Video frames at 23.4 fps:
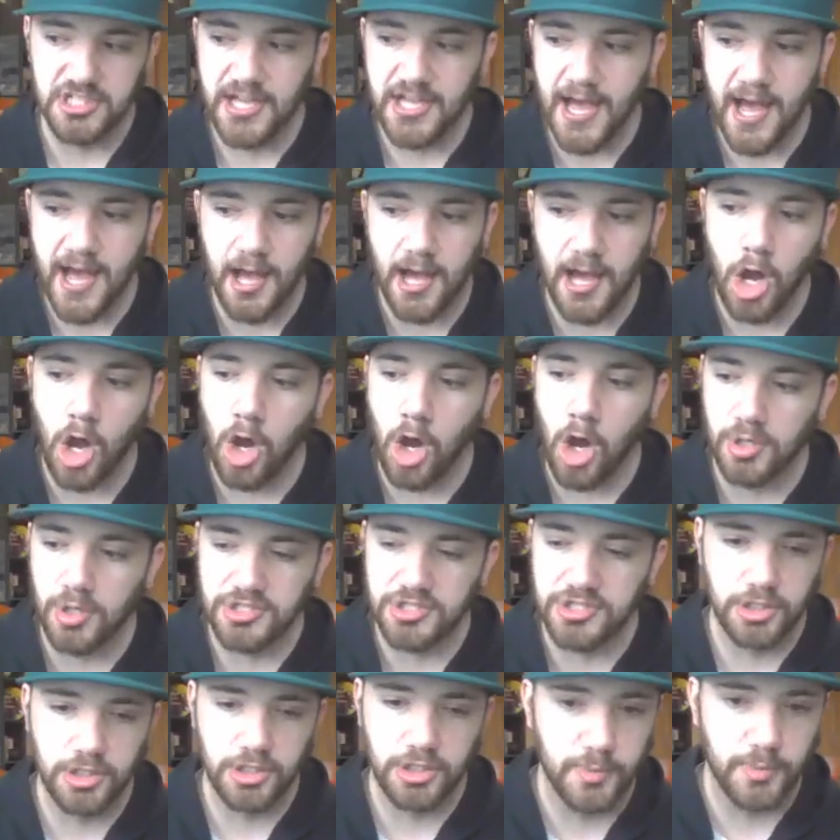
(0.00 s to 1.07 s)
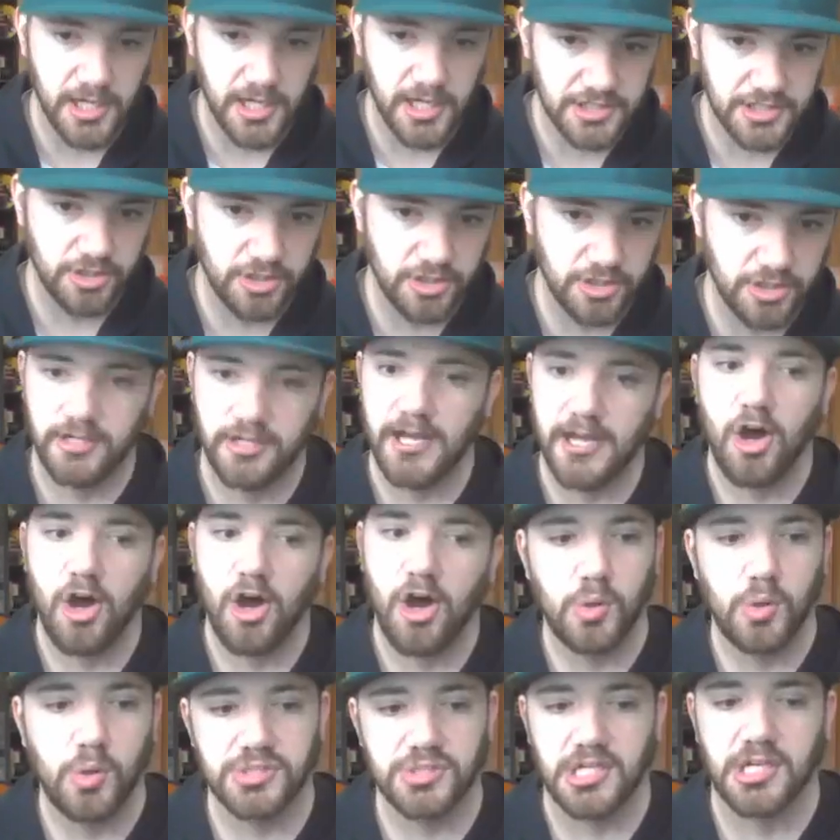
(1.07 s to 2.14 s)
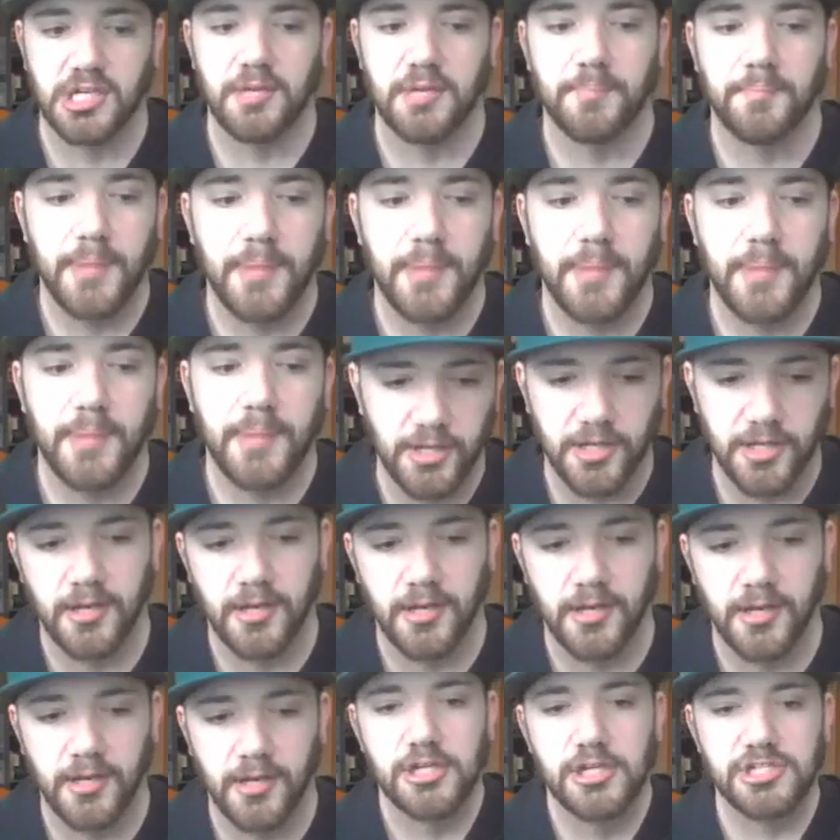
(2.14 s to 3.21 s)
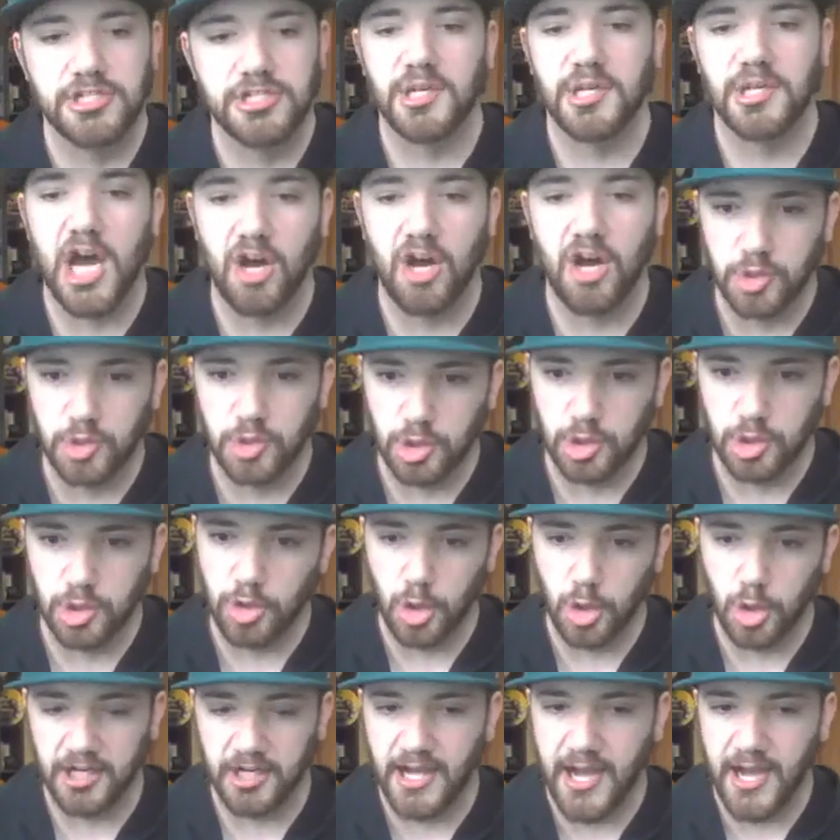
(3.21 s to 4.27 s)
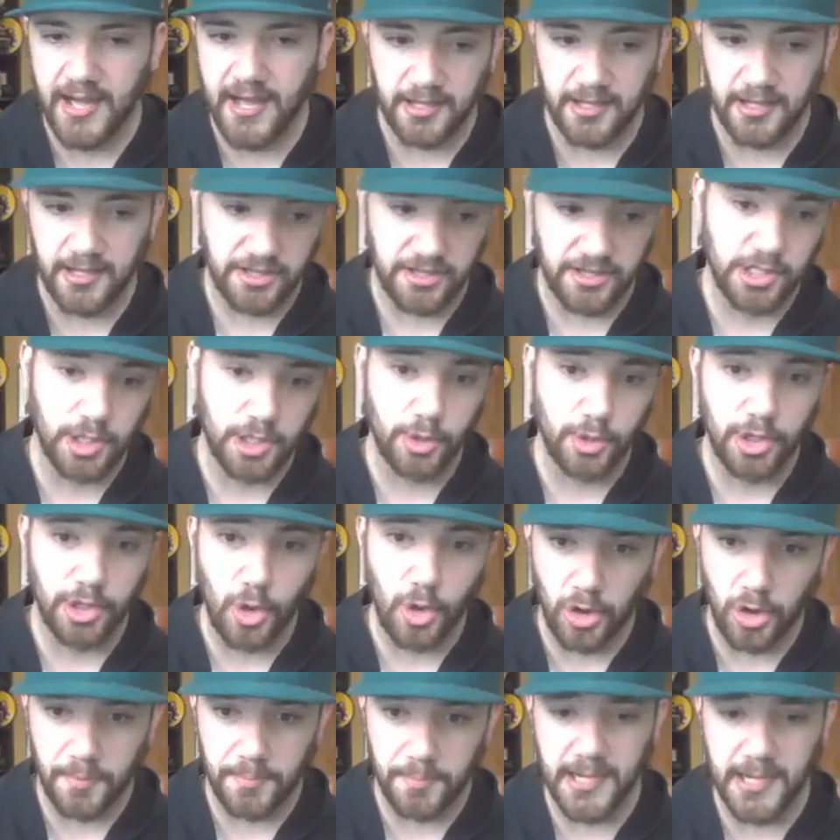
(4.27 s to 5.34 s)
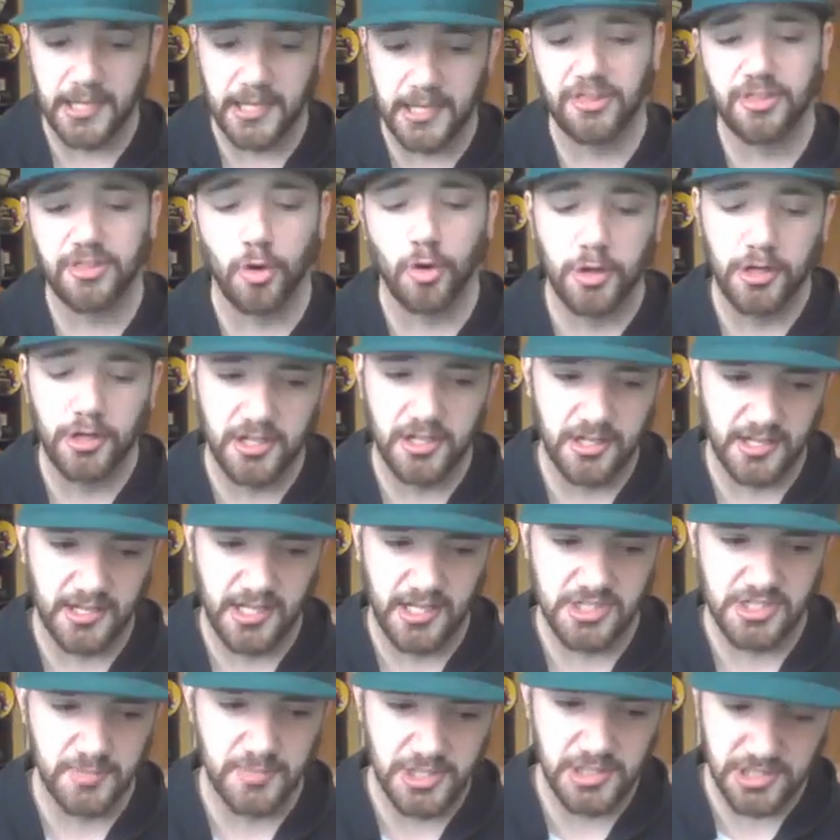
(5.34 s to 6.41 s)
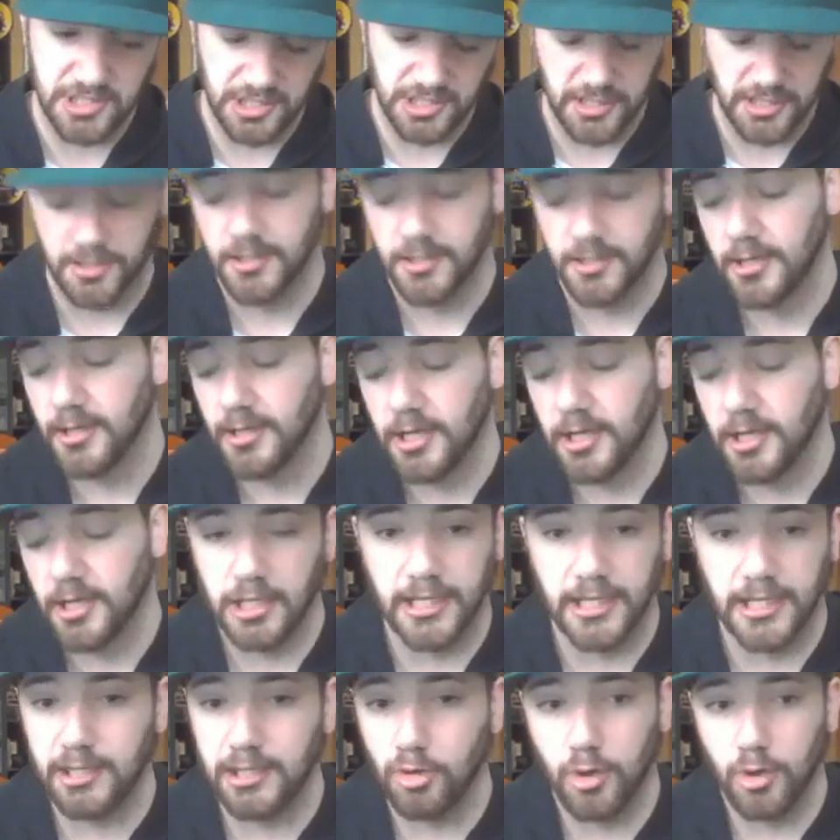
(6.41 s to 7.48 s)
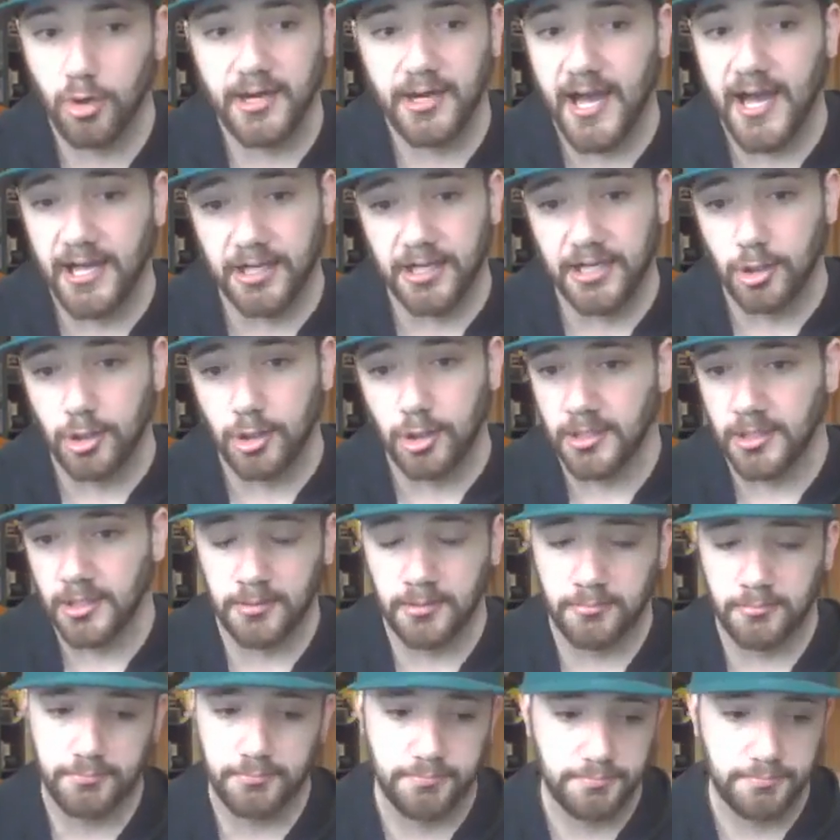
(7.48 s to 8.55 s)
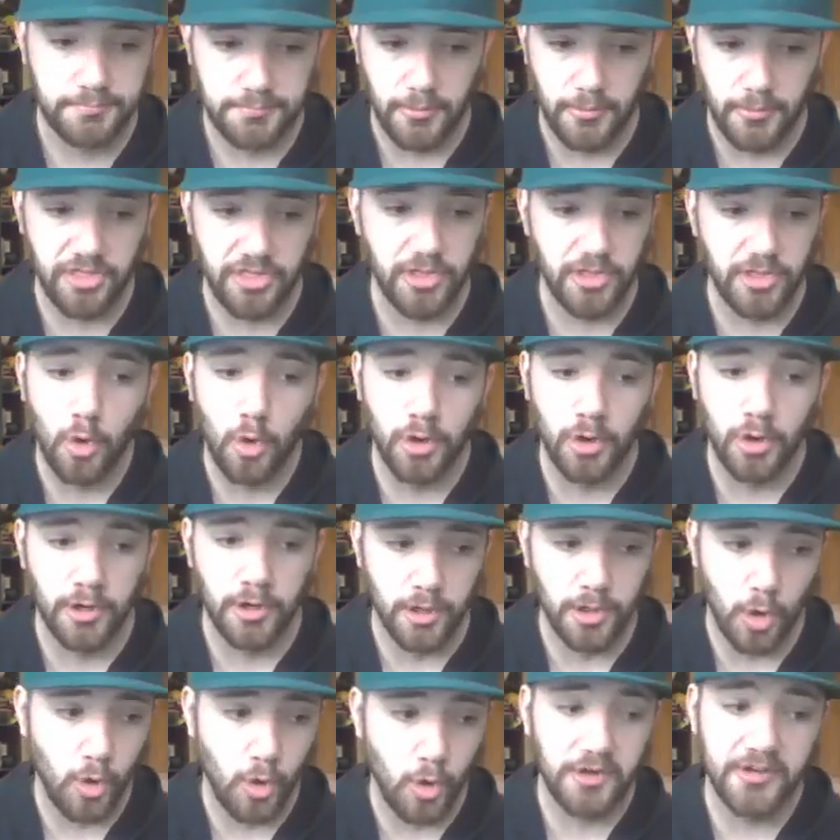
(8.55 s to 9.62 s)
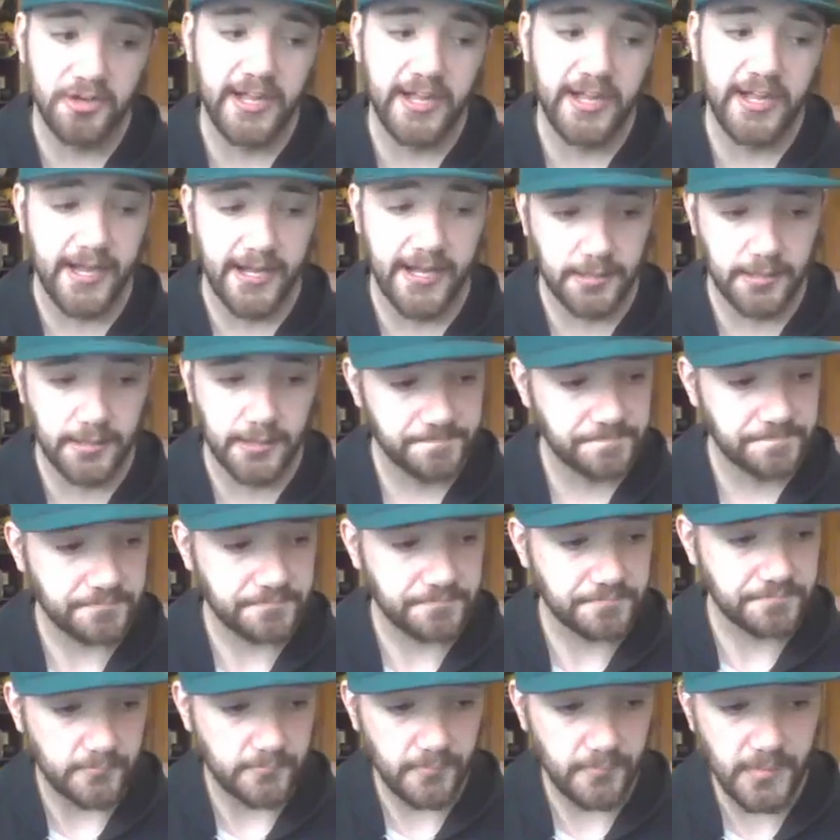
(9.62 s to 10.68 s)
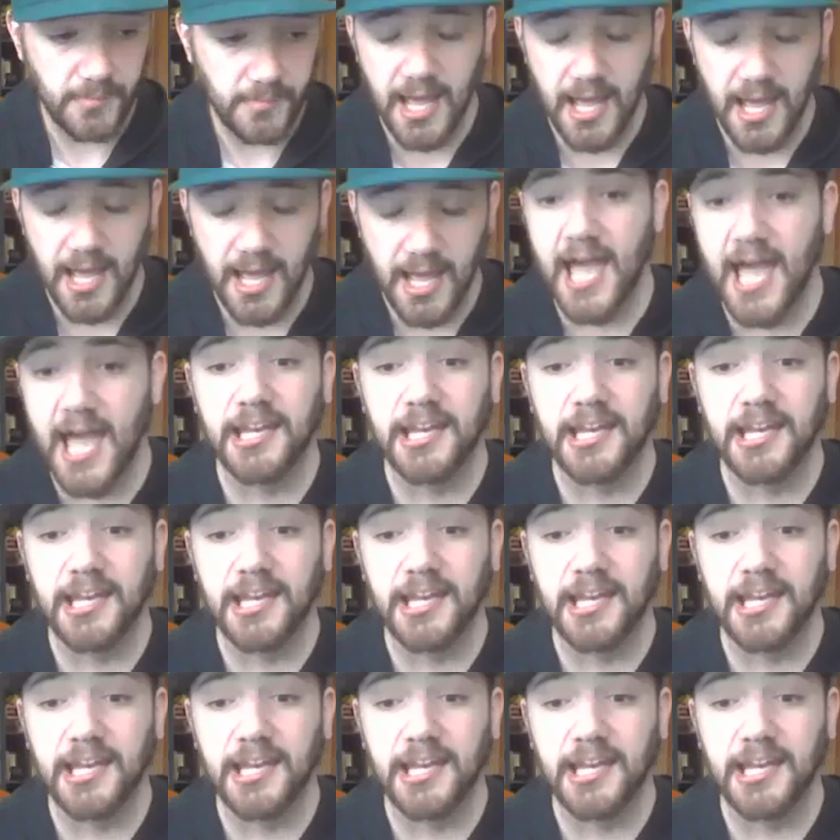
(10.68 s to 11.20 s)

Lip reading: so that they're just not always under pressure. They're not always getting pounded. So now if you throw a guy like Theodore or Peyton Thorne in against Michigan, like you are not doing Thorne or Day